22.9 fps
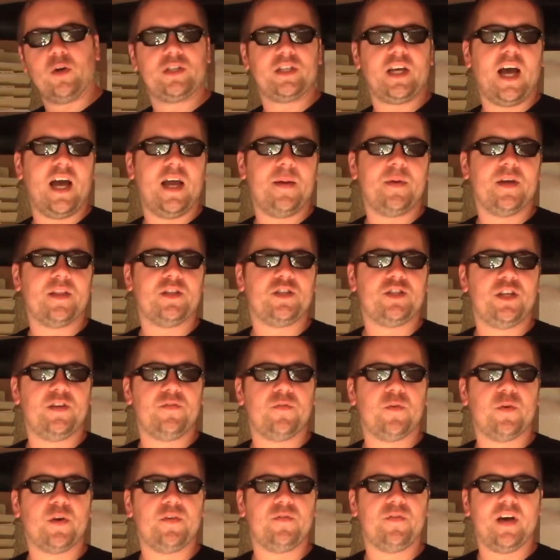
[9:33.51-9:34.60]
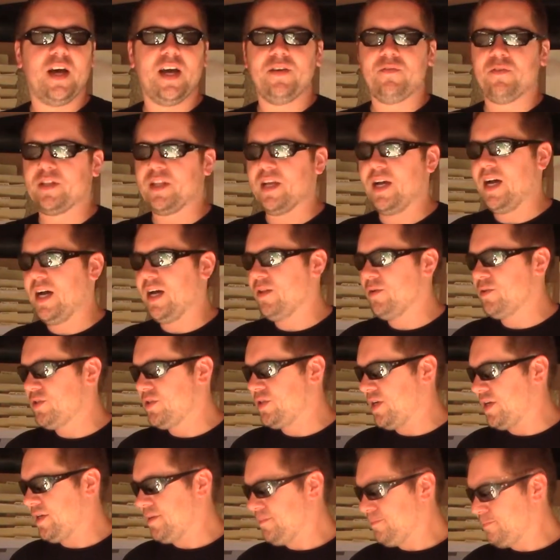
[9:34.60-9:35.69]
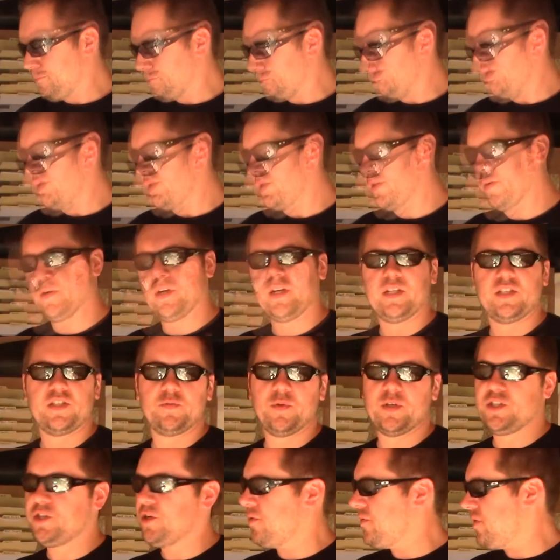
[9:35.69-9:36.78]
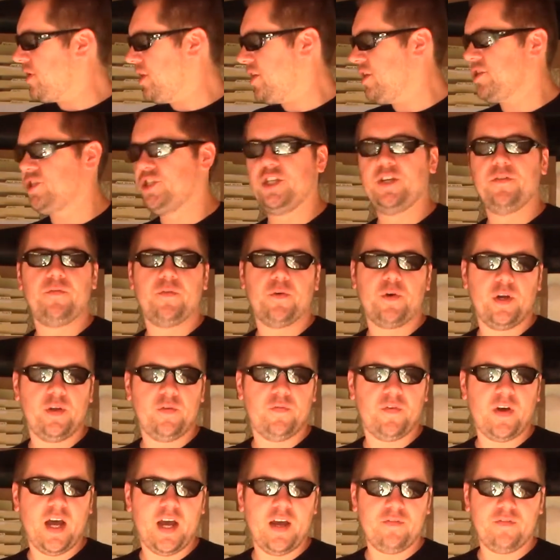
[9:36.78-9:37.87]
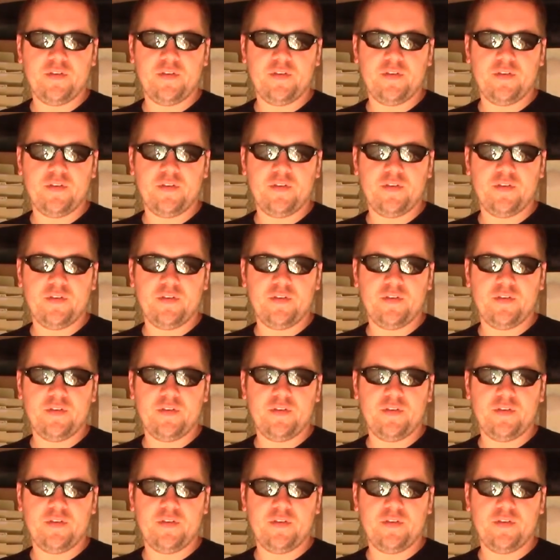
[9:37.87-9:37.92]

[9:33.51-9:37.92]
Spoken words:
time on the G45 with the Hollow Sun. So we're going to switch over to the G45